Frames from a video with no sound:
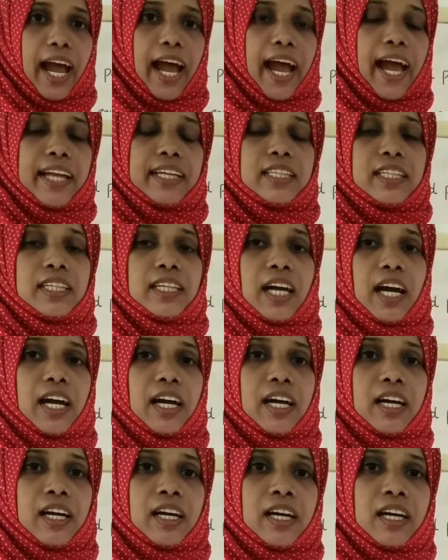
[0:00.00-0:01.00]
and
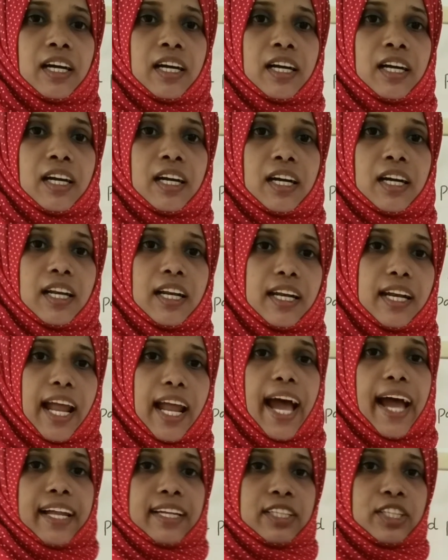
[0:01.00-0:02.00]

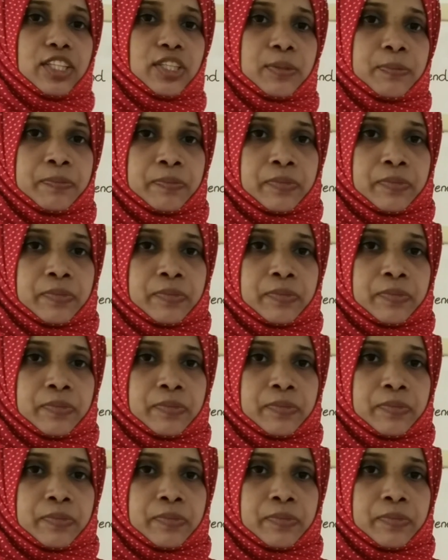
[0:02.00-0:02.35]
land.